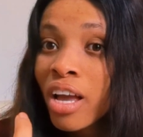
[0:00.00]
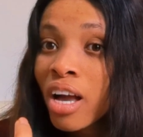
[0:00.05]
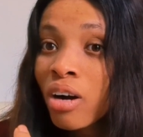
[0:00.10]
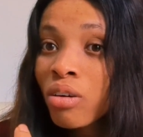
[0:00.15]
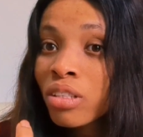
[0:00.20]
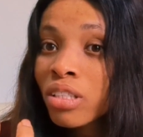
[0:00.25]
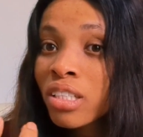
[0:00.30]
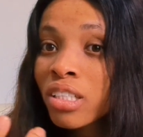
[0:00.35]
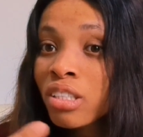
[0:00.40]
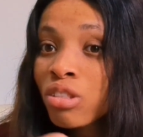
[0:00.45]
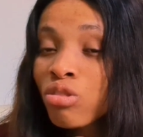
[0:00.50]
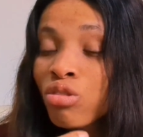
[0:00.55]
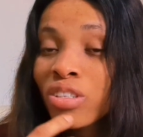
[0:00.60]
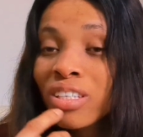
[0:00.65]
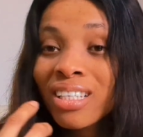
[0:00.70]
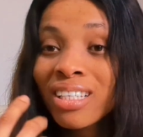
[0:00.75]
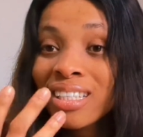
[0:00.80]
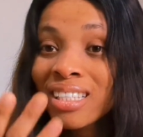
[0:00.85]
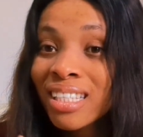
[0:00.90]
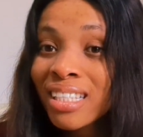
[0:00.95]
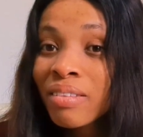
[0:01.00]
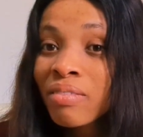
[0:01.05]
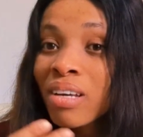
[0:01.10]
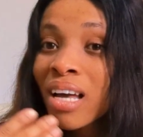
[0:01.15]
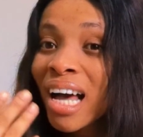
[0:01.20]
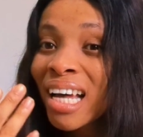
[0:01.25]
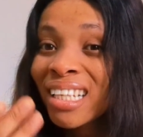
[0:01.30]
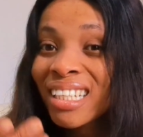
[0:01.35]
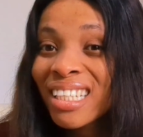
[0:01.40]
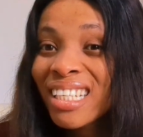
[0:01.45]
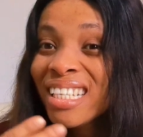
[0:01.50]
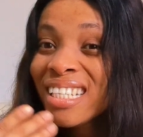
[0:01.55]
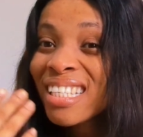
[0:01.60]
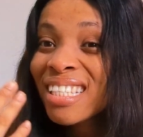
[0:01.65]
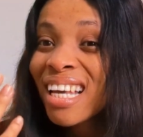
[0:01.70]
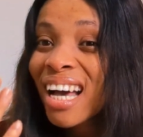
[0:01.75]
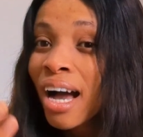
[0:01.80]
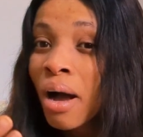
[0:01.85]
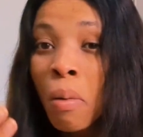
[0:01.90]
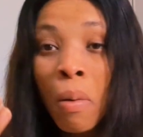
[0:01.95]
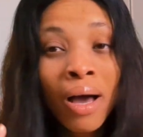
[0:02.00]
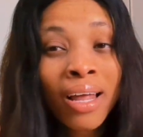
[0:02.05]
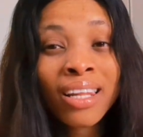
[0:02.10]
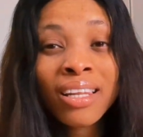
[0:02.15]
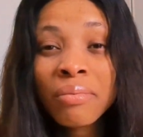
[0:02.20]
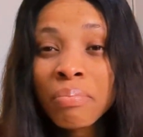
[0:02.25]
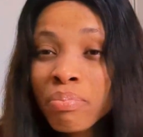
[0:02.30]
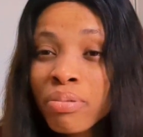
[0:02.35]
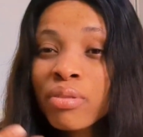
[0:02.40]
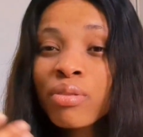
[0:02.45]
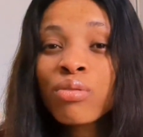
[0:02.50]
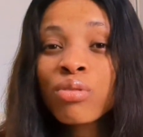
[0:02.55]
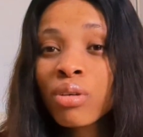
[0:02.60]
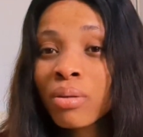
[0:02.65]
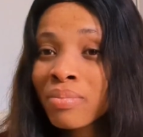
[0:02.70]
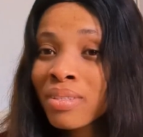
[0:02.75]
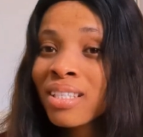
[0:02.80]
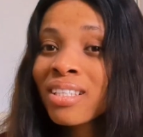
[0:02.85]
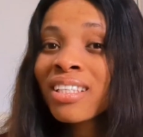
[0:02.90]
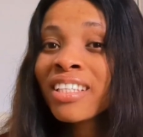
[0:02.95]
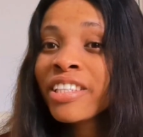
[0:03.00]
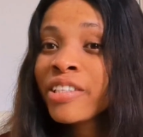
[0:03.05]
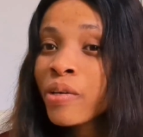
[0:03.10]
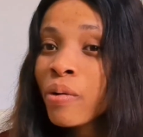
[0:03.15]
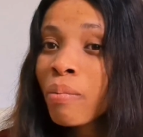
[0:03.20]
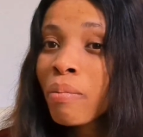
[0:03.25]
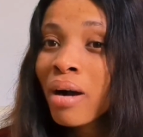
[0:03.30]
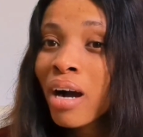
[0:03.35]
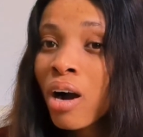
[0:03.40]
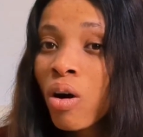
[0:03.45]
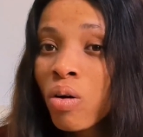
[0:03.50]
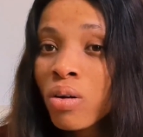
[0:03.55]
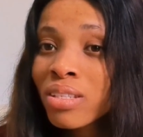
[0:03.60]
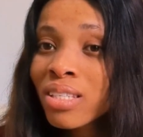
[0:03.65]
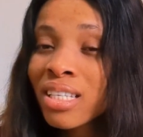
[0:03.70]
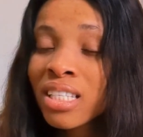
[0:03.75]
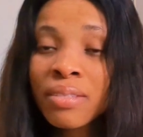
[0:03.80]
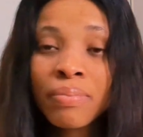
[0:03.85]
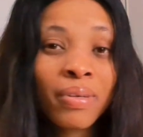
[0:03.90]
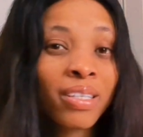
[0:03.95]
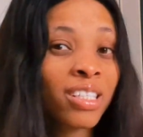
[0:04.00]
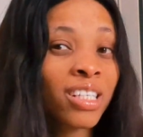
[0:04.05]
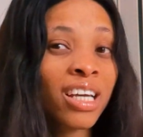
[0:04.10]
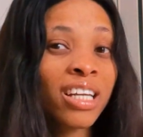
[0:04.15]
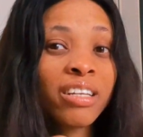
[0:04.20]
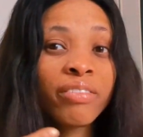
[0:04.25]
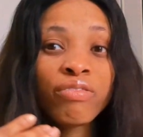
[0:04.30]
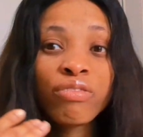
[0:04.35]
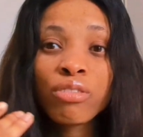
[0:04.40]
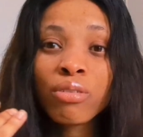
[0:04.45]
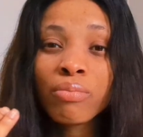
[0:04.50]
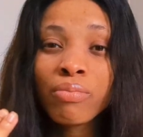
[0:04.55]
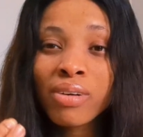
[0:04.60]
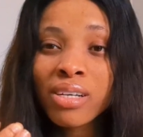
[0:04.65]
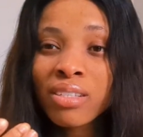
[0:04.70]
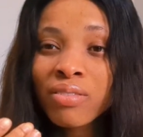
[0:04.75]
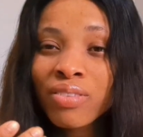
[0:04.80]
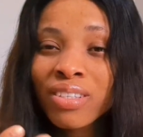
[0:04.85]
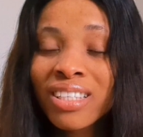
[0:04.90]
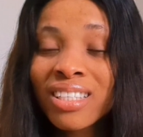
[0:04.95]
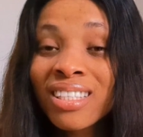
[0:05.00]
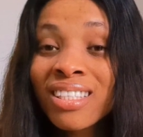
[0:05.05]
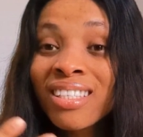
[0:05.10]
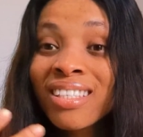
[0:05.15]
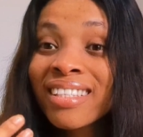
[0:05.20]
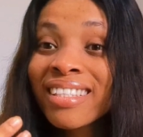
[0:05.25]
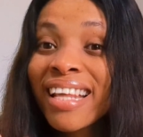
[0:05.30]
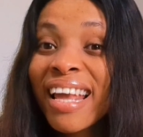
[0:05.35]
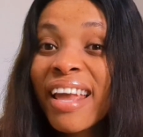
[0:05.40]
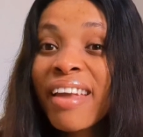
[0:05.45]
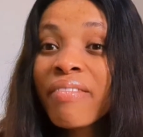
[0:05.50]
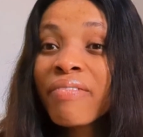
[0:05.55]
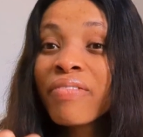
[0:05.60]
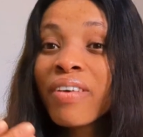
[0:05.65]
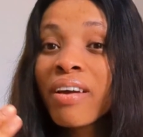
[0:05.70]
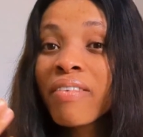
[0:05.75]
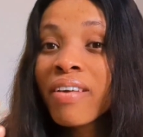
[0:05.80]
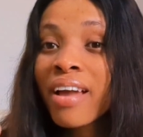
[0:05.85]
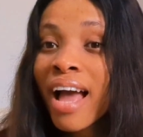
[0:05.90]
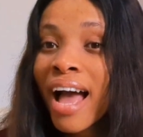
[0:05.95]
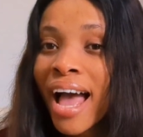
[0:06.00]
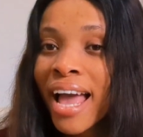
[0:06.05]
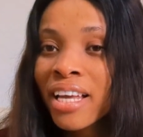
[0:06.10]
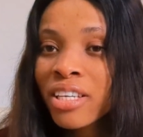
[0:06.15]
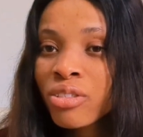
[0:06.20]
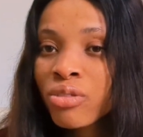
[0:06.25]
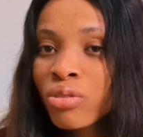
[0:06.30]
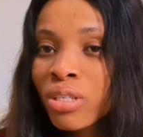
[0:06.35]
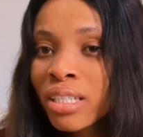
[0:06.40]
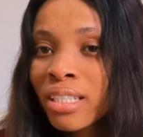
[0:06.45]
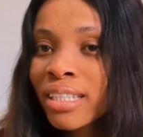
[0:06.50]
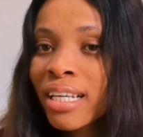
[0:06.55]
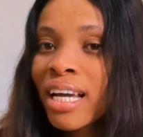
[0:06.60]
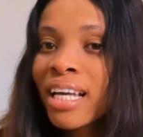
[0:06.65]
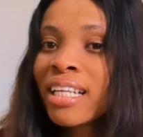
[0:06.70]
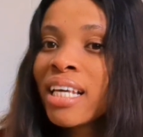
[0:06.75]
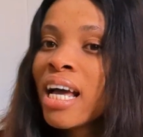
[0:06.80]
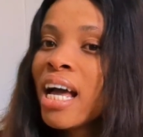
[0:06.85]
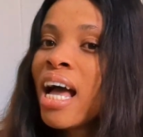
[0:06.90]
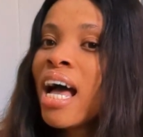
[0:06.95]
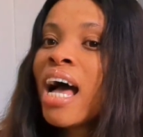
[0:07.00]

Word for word: healthy to eat at least hourly put something in your mouth especially if you're breastfeeding stay very hydrated